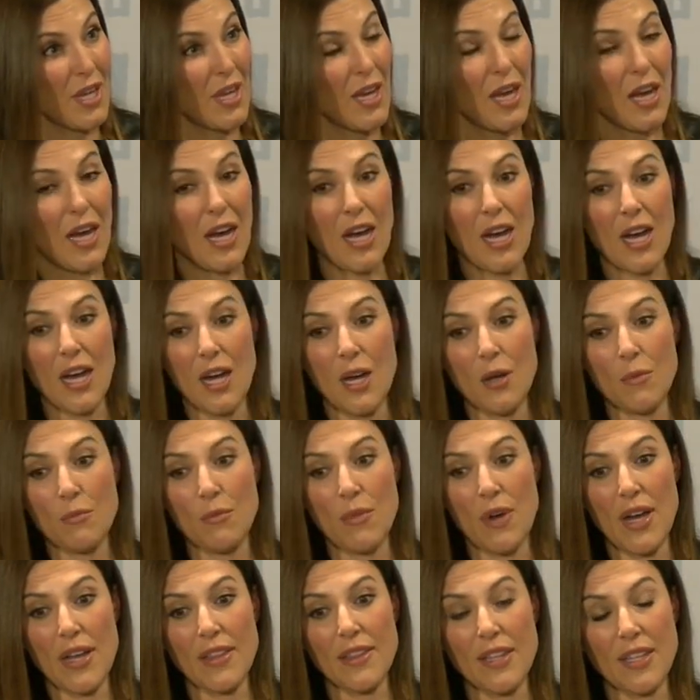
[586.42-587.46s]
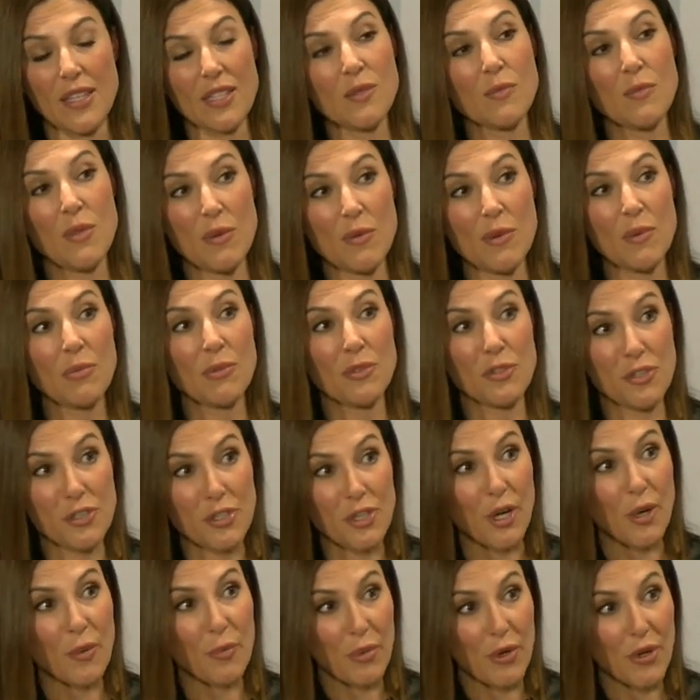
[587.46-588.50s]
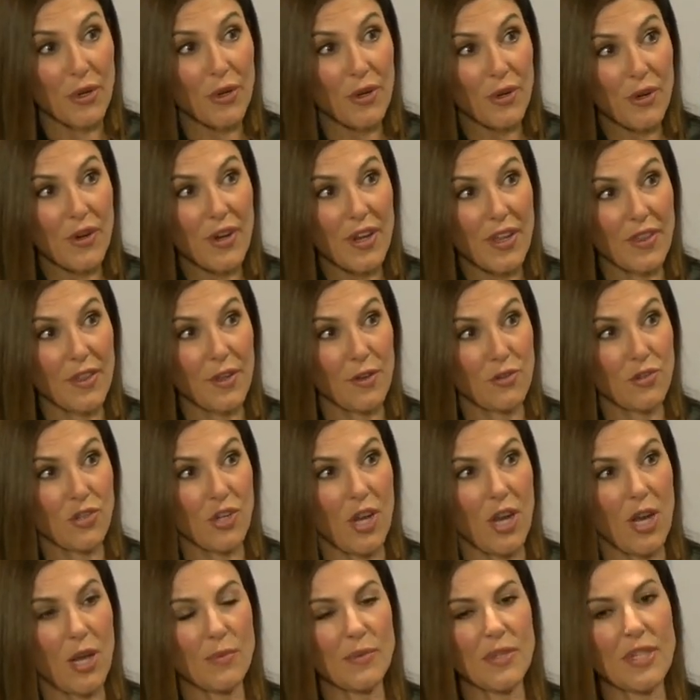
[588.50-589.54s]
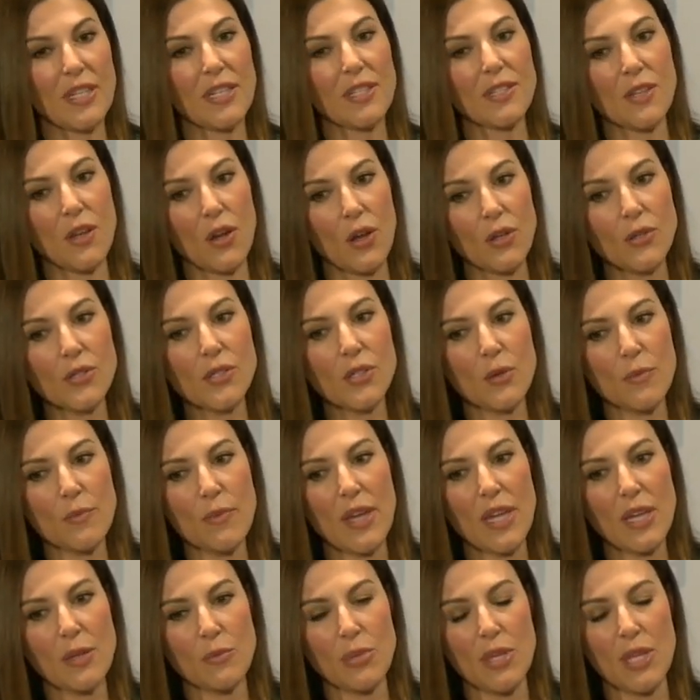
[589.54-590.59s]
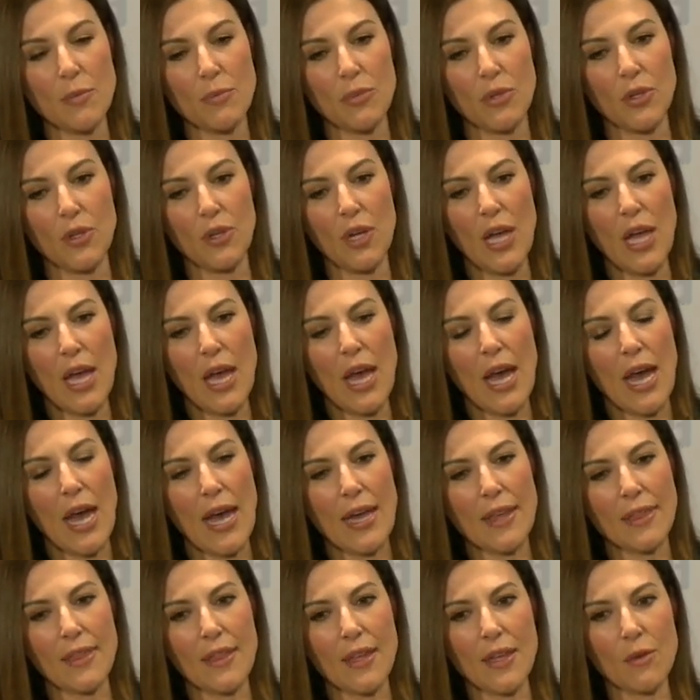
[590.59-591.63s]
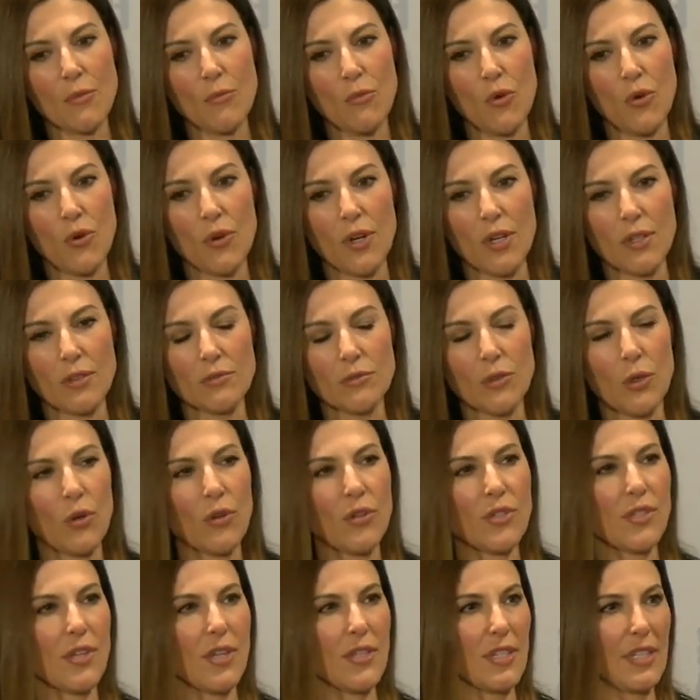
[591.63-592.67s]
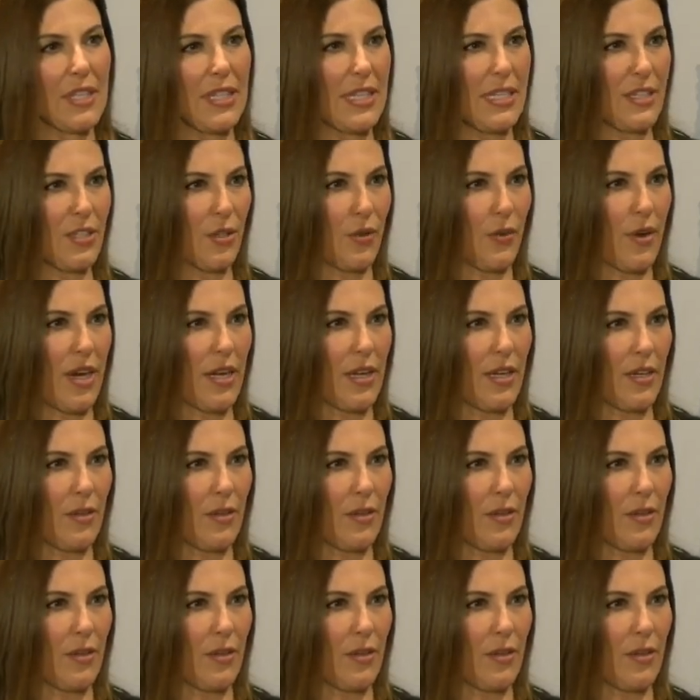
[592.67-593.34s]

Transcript: I think it's made people sharper in their jobs, and it's also made people, I think, more horizontally integrated.